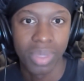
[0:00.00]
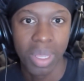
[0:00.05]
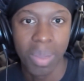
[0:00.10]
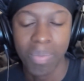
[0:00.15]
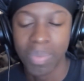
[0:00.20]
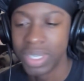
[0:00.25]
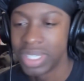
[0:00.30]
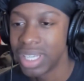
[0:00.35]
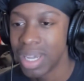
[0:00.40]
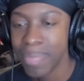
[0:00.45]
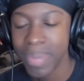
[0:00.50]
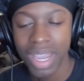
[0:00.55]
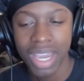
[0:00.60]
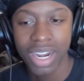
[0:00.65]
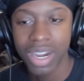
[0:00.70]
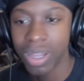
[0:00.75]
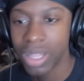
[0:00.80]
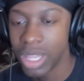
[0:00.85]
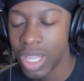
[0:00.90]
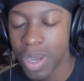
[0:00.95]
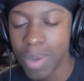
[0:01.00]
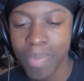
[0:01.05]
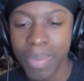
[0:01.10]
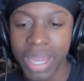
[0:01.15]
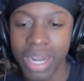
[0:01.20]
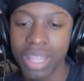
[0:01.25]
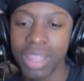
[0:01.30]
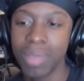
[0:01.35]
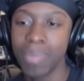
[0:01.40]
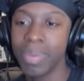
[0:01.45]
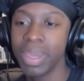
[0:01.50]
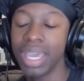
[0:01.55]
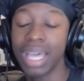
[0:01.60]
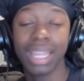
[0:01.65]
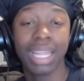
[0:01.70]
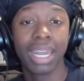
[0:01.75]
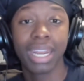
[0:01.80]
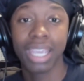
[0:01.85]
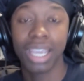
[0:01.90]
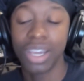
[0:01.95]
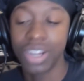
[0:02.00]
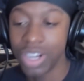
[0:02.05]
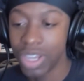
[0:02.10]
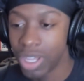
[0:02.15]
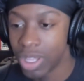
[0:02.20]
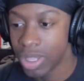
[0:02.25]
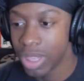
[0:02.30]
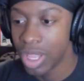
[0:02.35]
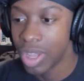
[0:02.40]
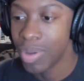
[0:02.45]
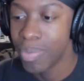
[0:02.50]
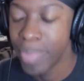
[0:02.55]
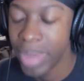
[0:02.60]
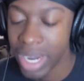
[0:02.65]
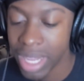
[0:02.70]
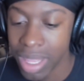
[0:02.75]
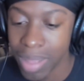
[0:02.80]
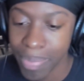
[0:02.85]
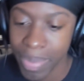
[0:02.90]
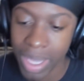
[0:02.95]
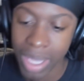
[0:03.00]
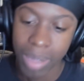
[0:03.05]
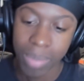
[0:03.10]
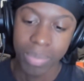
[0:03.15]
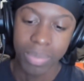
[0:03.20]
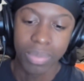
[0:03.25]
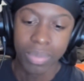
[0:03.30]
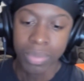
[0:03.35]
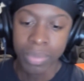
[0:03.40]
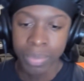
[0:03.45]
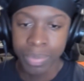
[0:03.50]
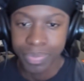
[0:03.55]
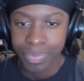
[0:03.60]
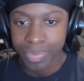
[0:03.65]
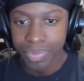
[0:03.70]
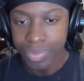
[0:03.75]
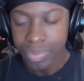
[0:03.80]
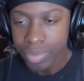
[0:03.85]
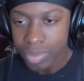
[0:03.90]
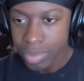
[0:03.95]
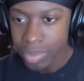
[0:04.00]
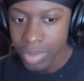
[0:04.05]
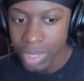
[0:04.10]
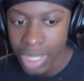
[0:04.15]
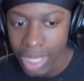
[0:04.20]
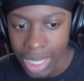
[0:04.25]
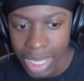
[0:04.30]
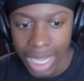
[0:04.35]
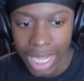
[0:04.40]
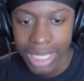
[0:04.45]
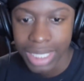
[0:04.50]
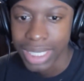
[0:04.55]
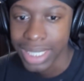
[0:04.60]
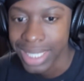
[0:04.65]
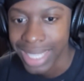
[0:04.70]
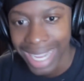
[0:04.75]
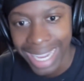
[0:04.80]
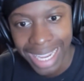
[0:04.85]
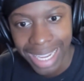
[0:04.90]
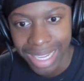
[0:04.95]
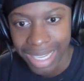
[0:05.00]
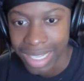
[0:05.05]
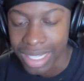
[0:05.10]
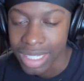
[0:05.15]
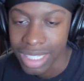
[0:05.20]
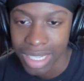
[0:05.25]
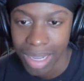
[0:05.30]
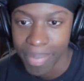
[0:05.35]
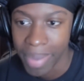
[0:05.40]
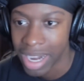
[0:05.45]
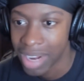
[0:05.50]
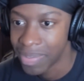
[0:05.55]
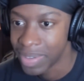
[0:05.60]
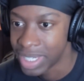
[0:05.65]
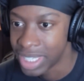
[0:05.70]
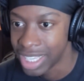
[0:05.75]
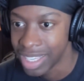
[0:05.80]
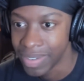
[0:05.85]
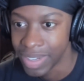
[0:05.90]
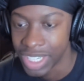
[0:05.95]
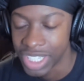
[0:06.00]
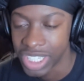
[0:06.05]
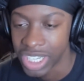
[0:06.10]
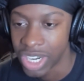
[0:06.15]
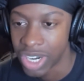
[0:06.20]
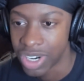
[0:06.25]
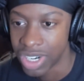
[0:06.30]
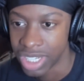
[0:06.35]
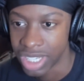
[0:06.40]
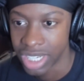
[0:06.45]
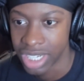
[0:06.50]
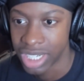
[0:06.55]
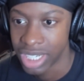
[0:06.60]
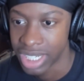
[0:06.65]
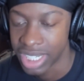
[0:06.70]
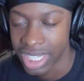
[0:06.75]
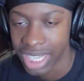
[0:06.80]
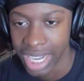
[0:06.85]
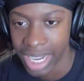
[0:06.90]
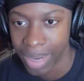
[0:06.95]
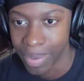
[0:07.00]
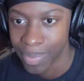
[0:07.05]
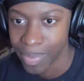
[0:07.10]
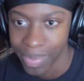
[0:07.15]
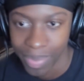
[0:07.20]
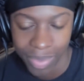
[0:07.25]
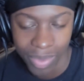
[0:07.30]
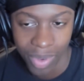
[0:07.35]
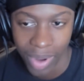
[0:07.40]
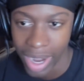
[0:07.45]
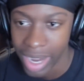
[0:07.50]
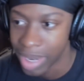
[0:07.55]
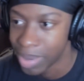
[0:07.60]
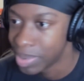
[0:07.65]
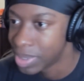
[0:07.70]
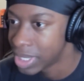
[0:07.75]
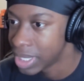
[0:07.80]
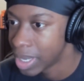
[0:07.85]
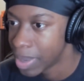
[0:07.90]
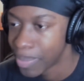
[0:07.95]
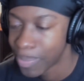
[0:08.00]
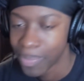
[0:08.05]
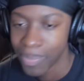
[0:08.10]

But some of y'all know Lone better than me. A lot of y'all know Lone better than me. Is this like something out of a TV show or is this just like random shit?